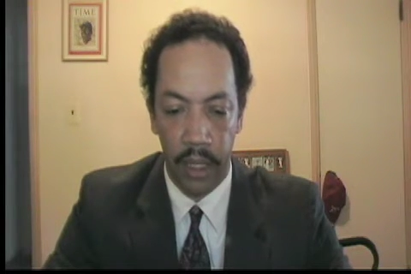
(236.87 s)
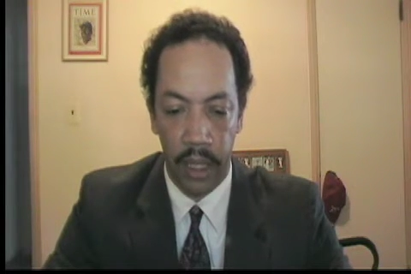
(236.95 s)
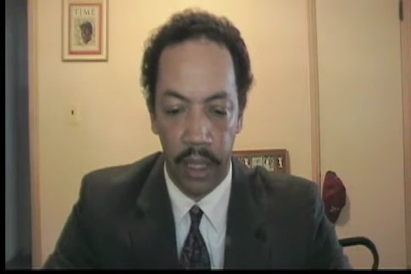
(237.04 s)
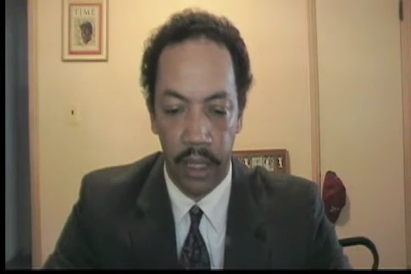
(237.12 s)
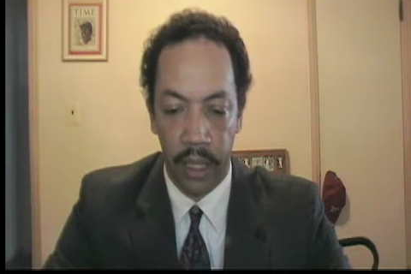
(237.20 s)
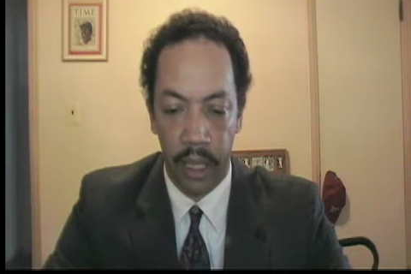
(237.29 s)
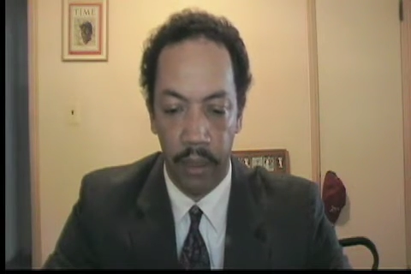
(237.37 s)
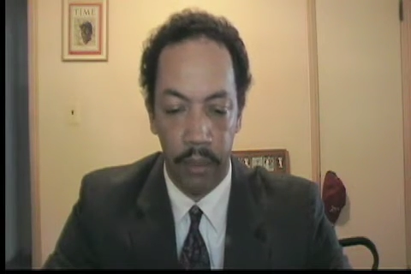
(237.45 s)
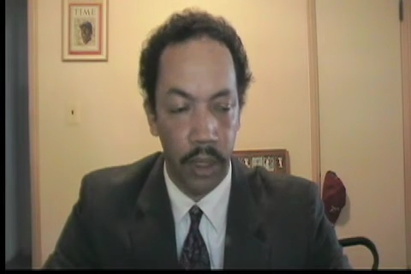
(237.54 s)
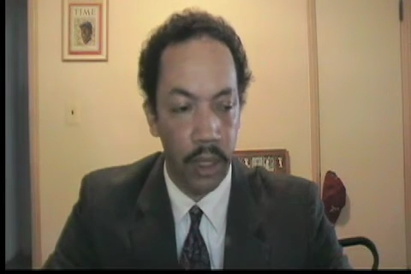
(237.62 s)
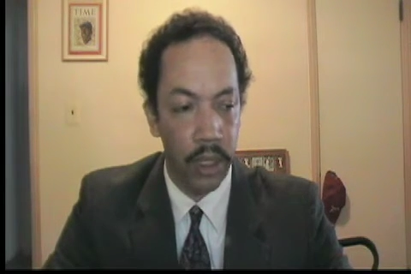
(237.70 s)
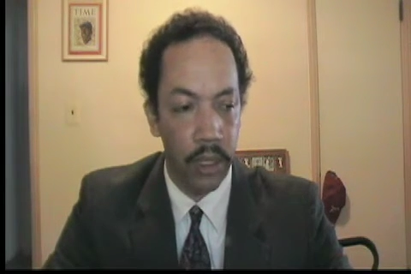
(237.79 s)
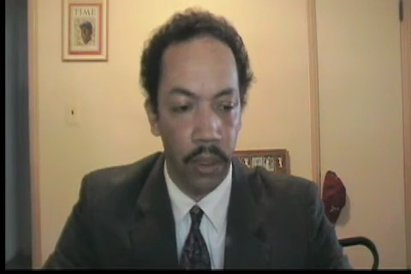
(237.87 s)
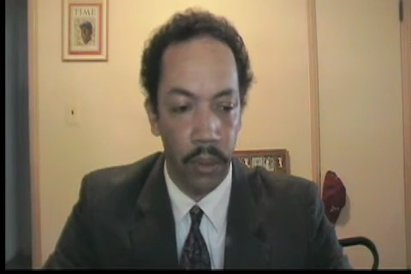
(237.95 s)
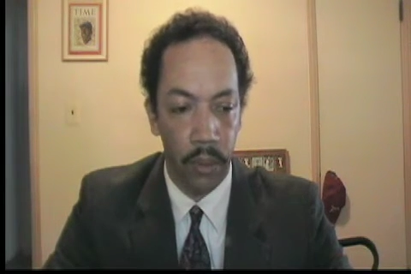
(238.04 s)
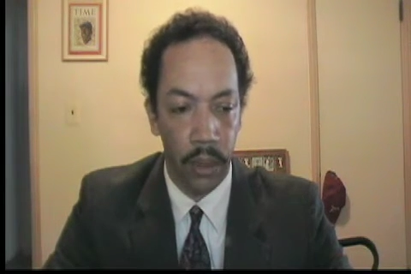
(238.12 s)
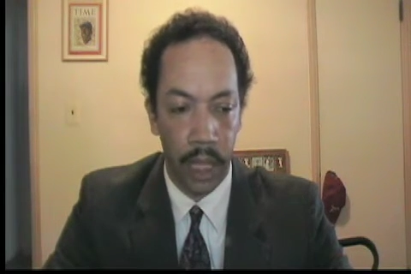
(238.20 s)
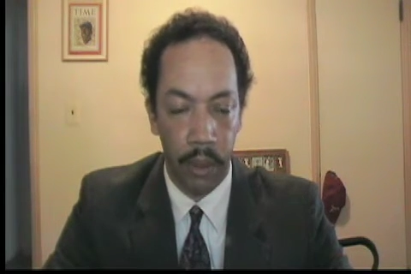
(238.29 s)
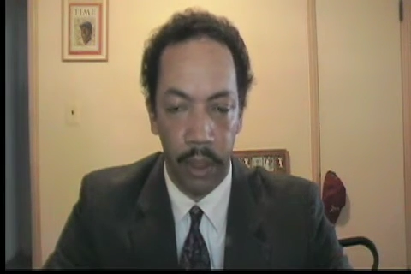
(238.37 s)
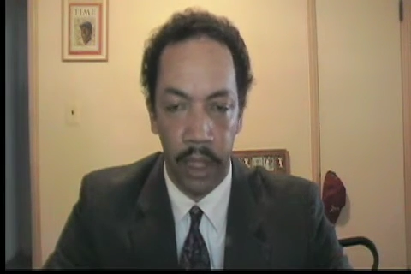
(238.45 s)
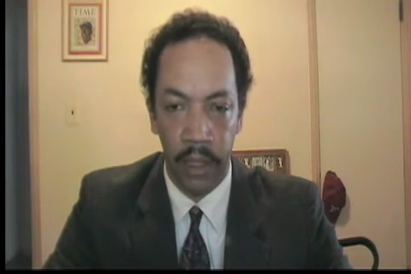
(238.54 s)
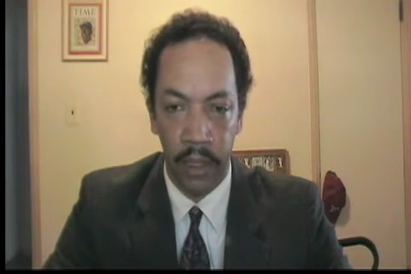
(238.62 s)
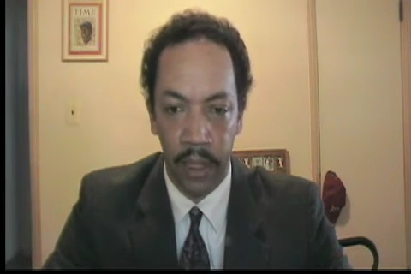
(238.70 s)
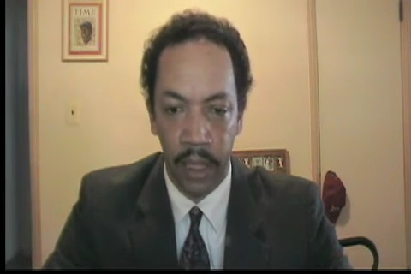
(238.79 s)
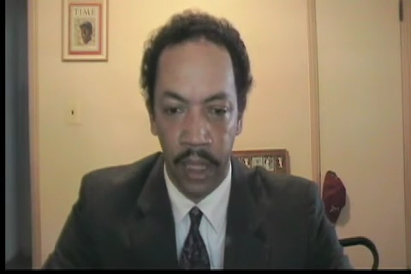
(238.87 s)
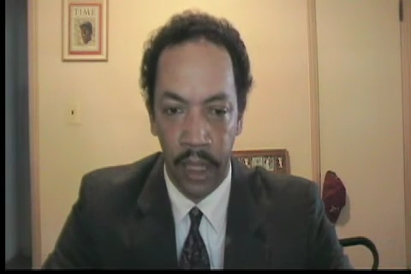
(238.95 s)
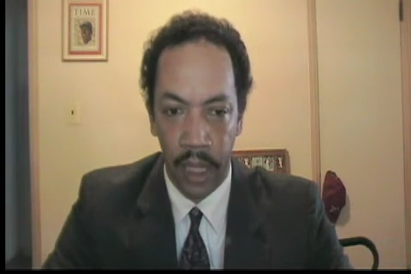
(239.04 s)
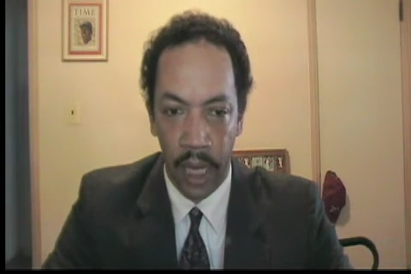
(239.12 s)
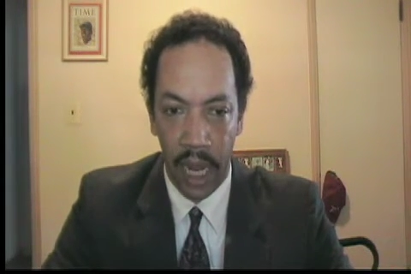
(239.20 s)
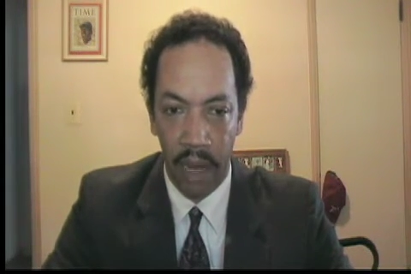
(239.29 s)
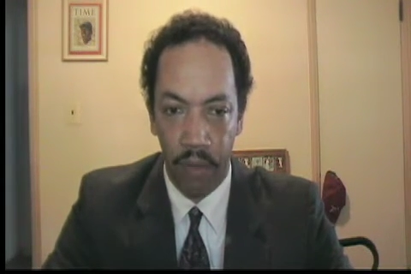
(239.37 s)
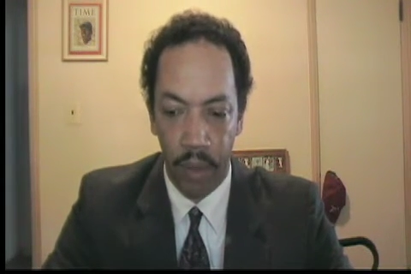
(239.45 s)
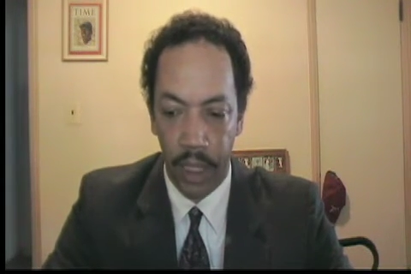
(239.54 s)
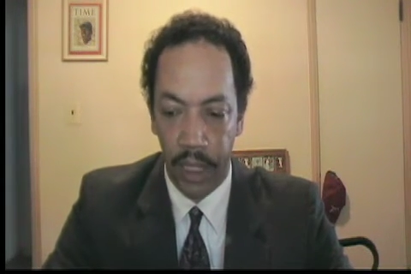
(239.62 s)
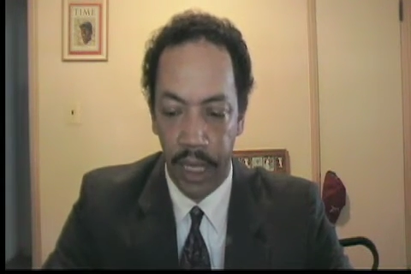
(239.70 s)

Uh, I was told I would have one